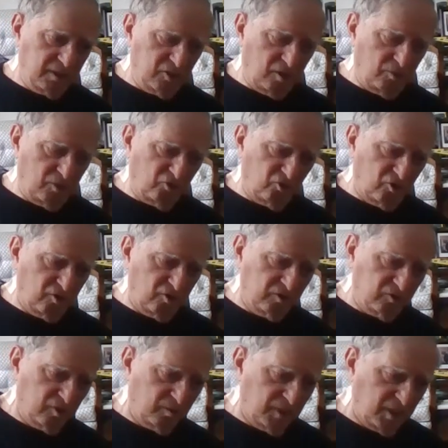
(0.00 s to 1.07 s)
commo
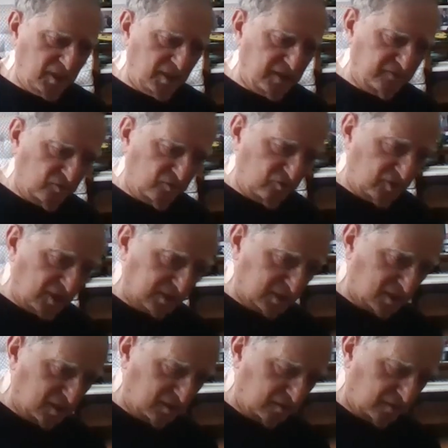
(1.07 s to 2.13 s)
sergeant on my left is
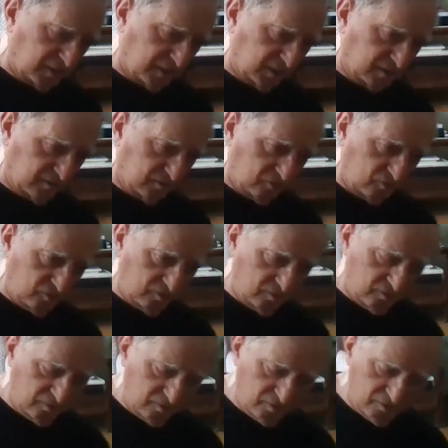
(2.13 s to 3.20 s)
acting as my
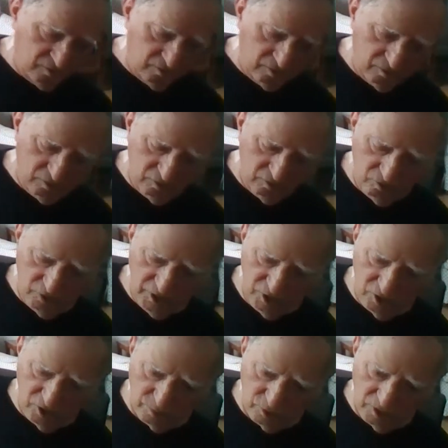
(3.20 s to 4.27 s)

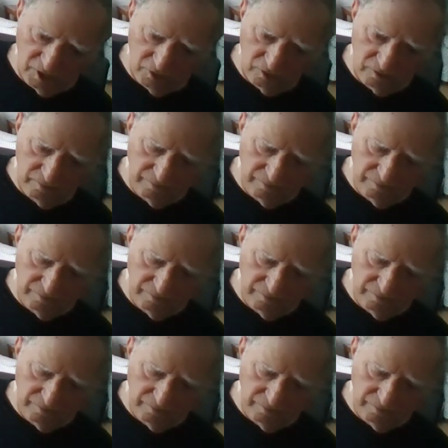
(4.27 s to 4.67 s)
radio operator.